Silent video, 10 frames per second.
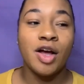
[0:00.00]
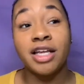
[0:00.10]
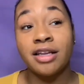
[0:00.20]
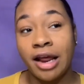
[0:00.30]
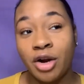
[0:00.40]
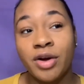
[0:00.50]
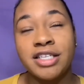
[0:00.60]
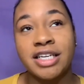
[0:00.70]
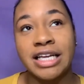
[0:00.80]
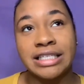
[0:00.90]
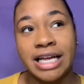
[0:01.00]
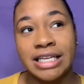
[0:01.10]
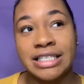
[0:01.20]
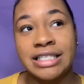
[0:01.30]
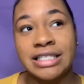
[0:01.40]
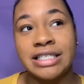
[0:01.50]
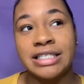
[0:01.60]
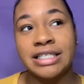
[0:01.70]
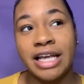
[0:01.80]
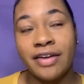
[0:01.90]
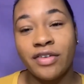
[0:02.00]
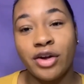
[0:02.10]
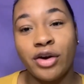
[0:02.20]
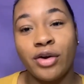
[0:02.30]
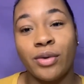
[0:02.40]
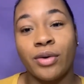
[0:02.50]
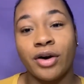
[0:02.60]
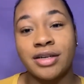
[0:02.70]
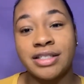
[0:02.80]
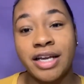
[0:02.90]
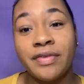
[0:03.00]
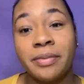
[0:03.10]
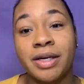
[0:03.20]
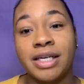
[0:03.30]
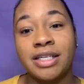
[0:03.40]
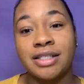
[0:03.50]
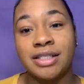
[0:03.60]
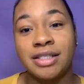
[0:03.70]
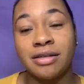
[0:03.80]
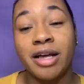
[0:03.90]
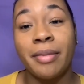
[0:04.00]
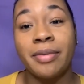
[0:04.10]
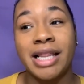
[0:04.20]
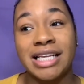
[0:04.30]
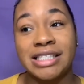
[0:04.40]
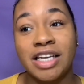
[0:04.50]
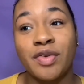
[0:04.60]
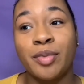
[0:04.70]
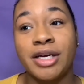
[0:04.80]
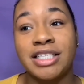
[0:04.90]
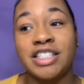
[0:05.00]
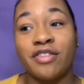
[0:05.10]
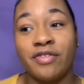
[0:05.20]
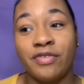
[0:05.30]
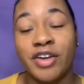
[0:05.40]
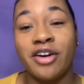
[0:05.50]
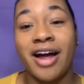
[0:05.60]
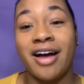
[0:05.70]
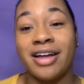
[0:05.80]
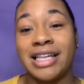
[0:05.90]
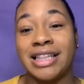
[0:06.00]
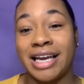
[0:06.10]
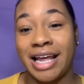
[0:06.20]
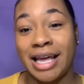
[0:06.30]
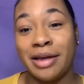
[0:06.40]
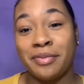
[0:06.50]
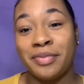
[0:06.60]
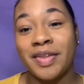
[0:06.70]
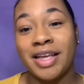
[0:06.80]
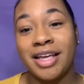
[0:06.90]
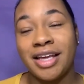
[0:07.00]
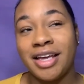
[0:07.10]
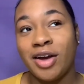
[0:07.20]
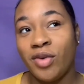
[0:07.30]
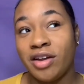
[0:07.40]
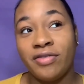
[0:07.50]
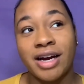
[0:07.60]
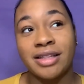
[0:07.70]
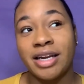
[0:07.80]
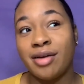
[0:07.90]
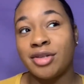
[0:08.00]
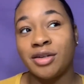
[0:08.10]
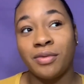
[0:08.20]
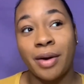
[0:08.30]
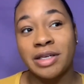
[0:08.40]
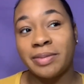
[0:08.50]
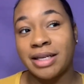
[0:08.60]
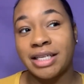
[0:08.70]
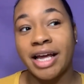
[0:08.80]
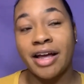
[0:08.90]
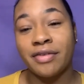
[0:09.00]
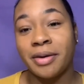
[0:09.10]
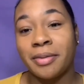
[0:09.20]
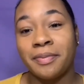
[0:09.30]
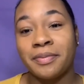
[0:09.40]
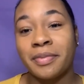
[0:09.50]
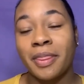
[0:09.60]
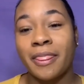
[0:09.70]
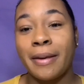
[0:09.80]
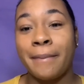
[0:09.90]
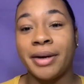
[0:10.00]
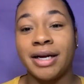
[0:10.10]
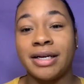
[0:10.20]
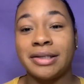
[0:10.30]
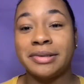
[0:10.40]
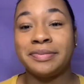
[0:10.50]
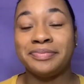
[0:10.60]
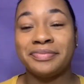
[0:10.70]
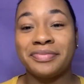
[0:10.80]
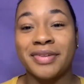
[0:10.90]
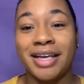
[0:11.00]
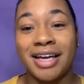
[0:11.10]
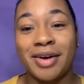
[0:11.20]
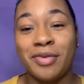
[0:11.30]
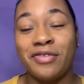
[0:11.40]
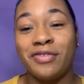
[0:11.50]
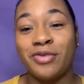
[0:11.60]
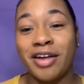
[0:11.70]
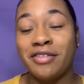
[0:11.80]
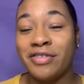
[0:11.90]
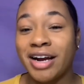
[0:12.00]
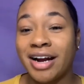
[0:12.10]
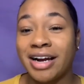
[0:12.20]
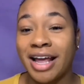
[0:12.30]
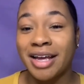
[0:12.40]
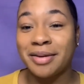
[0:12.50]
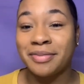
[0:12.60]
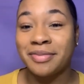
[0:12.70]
I know it took us 7 months. Yeah, maybe 7 months to figure out the name. We didn't figure out the name until I was about to have him. But yeah, we finally figured out a name.